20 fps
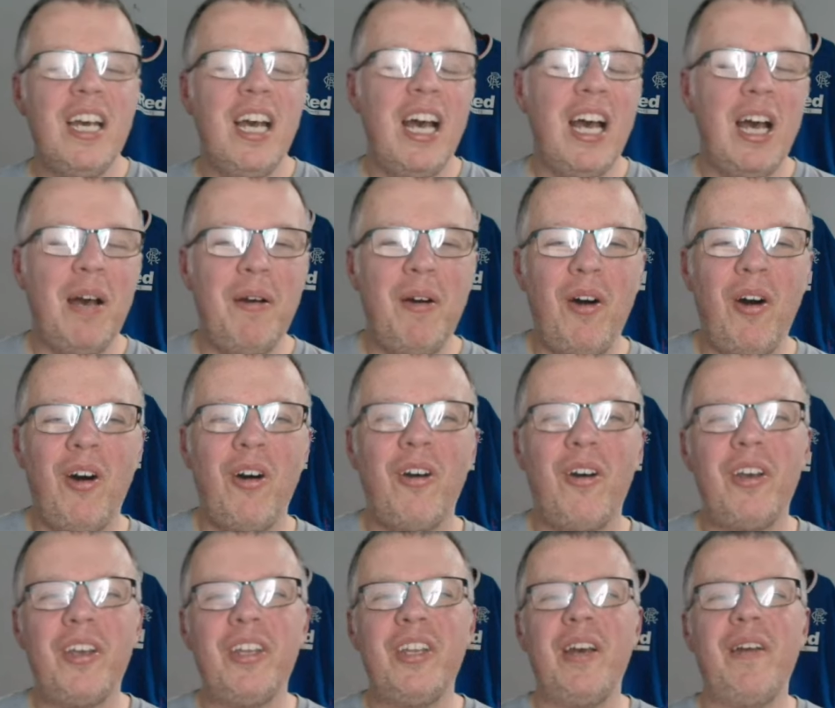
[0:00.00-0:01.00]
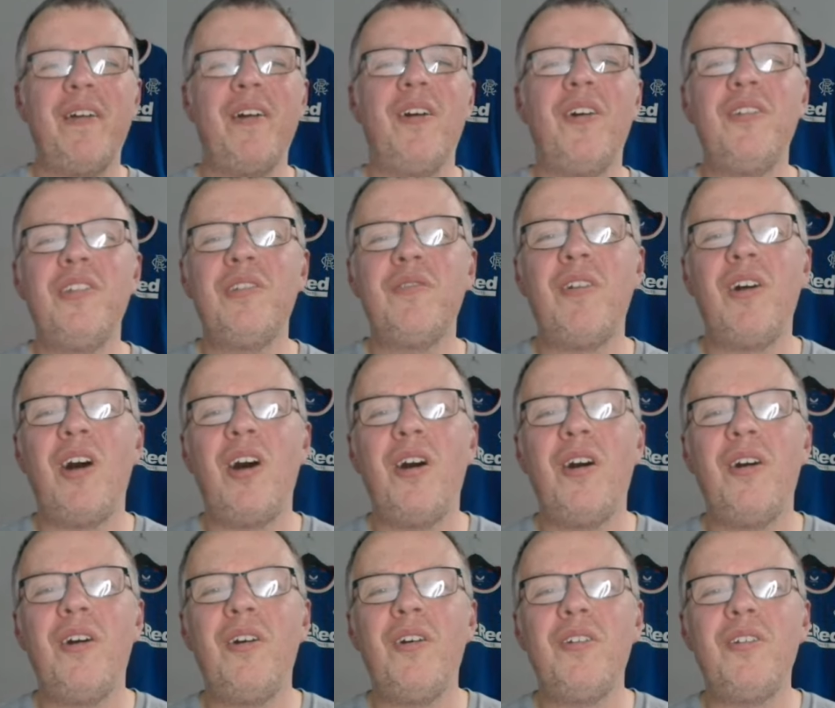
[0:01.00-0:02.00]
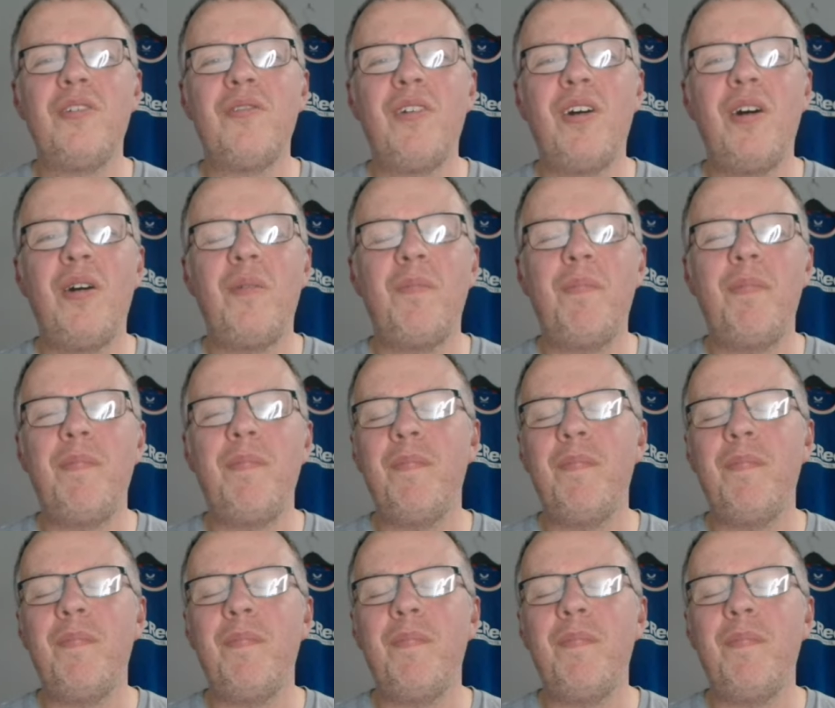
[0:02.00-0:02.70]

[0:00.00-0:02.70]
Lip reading: under our